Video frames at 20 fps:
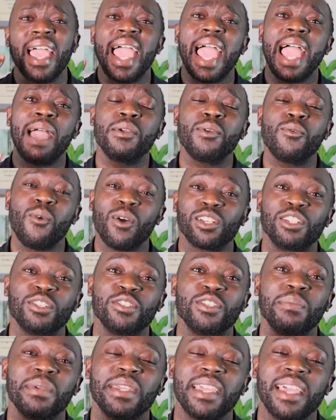And we want you
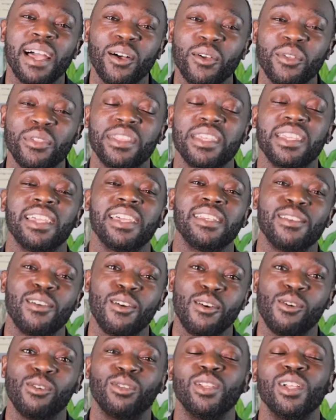to be healthy and
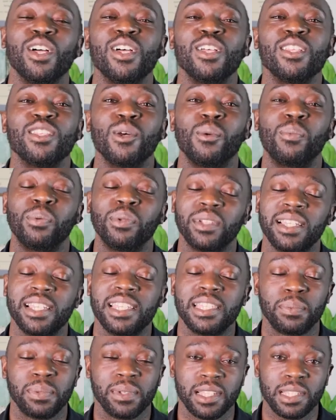whole. So
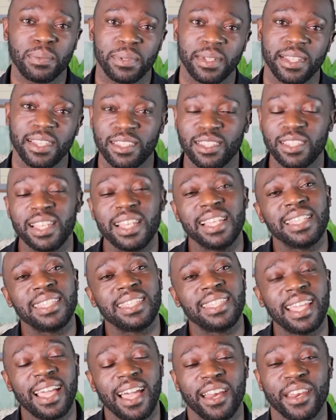please, please, please
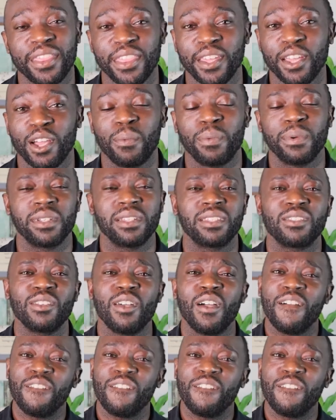seek out a therapist.